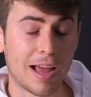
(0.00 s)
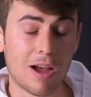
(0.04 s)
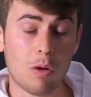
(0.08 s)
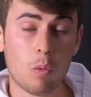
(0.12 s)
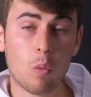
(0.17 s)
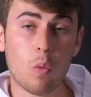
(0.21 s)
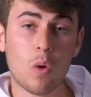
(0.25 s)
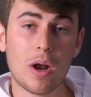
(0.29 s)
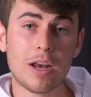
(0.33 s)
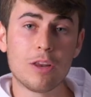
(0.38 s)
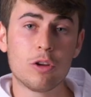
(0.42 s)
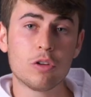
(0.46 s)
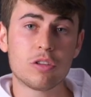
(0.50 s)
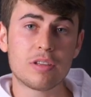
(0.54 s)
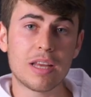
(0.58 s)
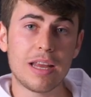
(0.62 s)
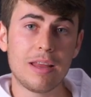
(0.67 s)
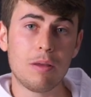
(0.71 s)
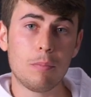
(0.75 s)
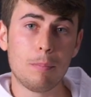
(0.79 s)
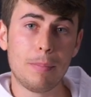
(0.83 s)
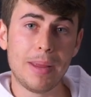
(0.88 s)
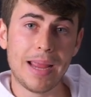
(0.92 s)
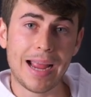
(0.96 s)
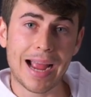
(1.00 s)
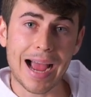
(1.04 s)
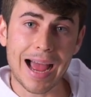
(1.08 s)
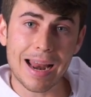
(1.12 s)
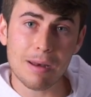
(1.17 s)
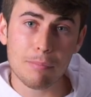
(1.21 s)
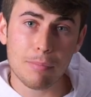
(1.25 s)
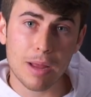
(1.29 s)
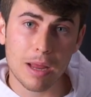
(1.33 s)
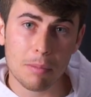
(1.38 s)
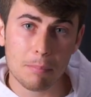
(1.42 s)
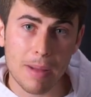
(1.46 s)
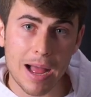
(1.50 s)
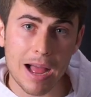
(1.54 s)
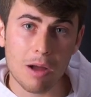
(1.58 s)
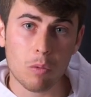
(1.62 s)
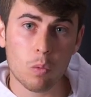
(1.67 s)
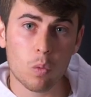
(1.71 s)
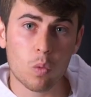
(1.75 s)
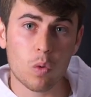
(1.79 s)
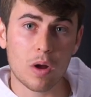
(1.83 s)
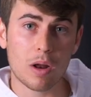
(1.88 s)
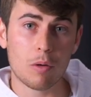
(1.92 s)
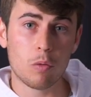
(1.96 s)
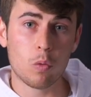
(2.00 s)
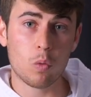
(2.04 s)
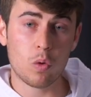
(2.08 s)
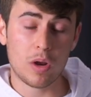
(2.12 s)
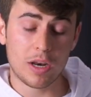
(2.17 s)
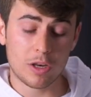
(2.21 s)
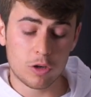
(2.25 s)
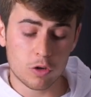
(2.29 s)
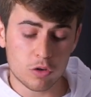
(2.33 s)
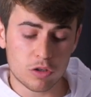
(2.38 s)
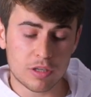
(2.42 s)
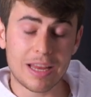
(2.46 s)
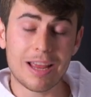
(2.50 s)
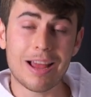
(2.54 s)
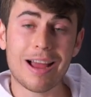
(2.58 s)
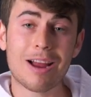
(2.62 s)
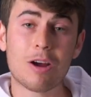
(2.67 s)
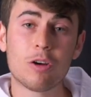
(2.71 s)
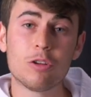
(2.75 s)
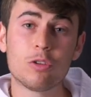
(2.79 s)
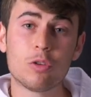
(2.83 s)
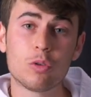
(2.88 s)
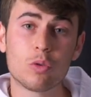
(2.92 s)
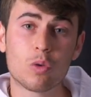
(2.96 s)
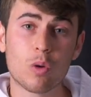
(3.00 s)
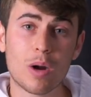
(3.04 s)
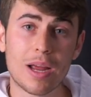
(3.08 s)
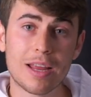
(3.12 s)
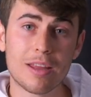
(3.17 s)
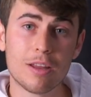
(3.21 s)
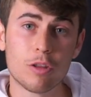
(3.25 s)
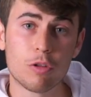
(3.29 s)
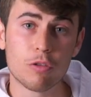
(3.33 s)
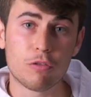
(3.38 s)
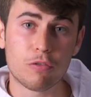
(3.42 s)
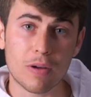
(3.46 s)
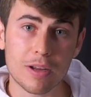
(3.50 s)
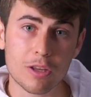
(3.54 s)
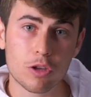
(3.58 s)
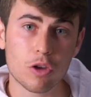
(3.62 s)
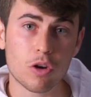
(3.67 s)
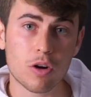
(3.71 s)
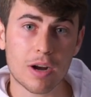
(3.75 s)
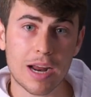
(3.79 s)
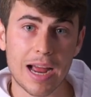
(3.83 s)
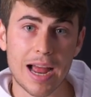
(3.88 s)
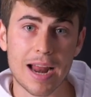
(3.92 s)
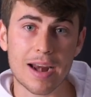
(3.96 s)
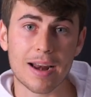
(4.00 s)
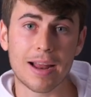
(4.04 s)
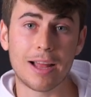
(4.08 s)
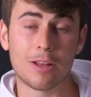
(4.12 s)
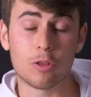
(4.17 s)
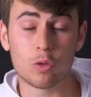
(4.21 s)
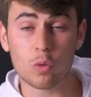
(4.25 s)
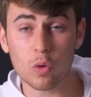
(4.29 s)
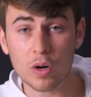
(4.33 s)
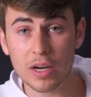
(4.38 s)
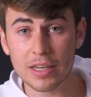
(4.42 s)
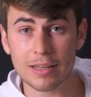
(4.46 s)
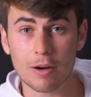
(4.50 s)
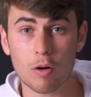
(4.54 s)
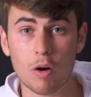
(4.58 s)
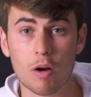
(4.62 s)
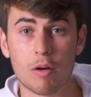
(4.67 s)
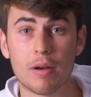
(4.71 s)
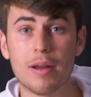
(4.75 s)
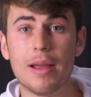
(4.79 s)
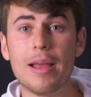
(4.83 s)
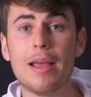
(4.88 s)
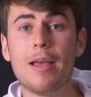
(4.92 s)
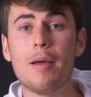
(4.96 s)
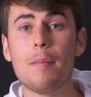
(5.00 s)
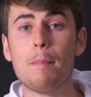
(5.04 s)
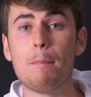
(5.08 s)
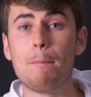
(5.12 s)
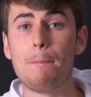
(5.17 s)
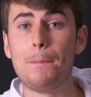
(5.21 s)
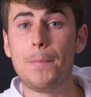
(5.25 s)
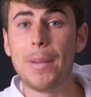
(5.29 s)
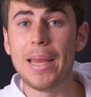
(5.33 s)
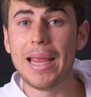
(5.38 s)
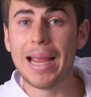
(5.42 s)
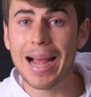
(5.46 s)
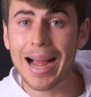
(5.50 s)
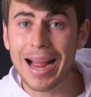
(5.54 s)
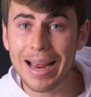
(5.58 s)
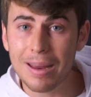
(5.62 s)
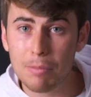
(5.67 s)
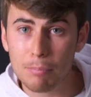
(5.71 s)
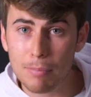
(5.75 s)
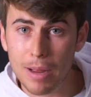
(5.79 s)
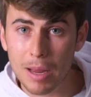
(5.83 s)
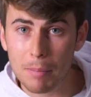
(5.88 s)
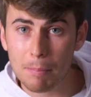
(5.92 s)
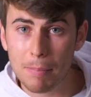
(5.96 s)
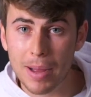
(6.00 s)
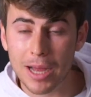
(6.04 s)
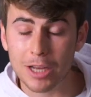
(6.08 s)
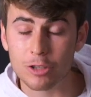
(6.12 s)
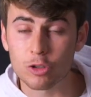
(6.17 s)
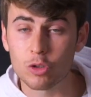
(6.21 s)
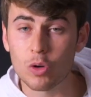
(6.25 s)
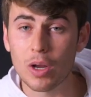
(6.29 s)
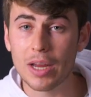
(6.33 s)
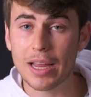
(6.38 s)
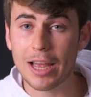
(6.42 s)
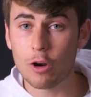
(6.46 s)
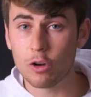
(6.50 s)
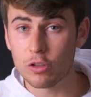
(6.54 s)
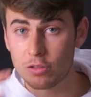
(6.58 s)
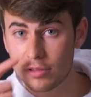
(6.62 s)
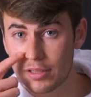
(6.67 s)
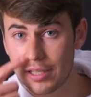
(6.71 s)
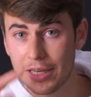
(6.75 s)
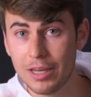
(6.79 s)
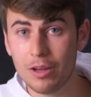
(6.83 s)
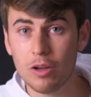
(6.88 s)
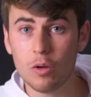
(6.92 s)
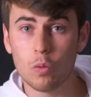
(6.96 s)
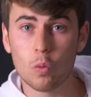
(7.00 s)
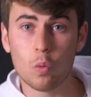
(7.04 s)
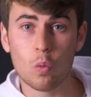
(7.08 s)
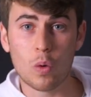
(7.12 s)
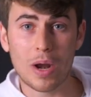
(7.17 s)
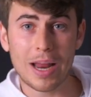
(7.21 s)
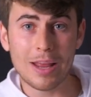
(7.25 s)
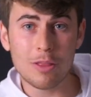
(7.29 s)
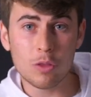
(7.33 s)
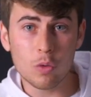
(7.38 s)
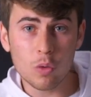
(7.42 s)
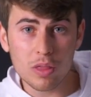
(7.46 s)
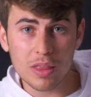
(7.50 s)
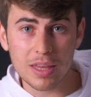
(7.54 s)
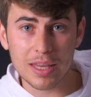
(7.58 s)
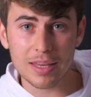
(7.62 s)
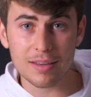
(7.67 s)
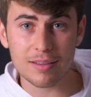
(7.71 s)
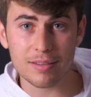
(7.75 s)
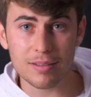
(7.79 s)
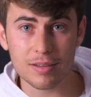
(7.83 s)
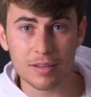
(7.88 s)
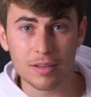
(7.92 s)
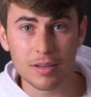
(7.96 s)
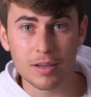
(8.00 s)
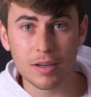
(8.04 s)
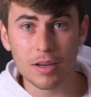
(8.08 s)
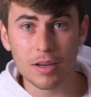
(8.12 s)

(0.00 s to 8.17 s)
And while you say behind my back, when you say I'm going to try to find your card and turn it around behind my back so I cannot see, when I do this,